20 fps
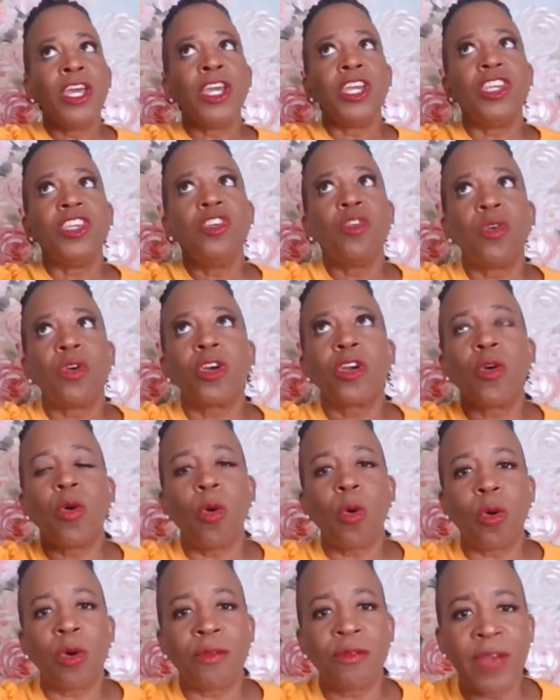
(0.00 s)
your
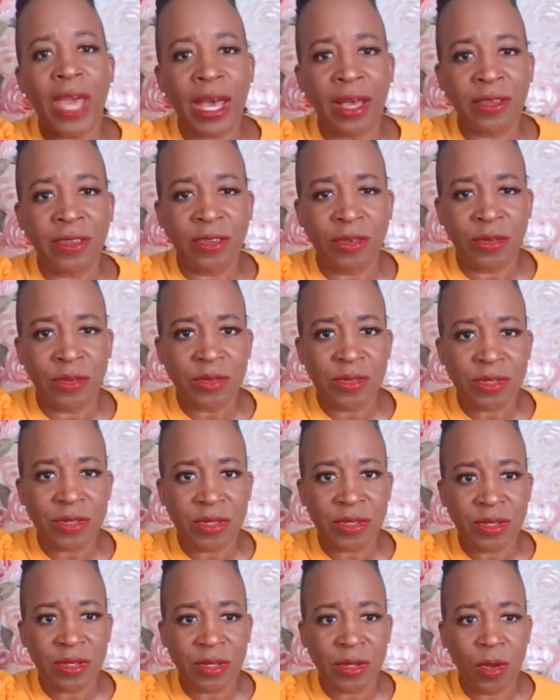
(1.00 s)
core values,
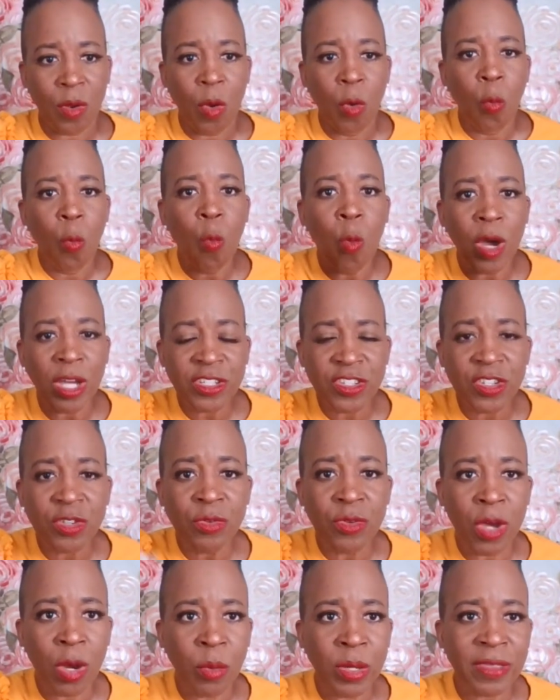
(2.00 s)
once you
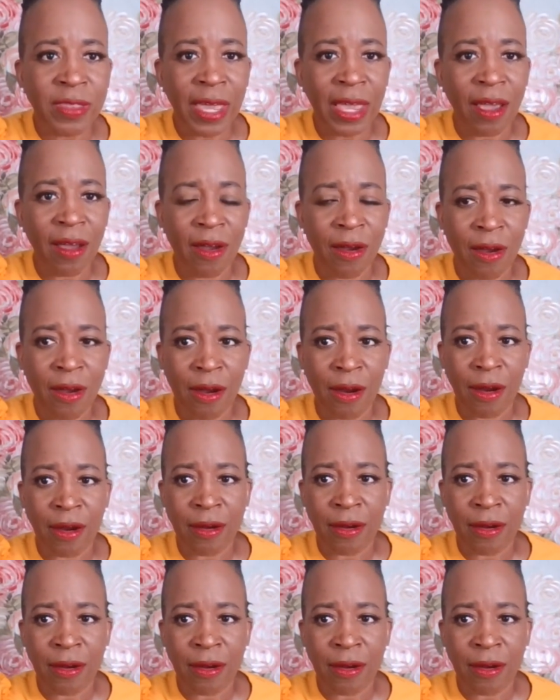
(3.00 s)
know what they are,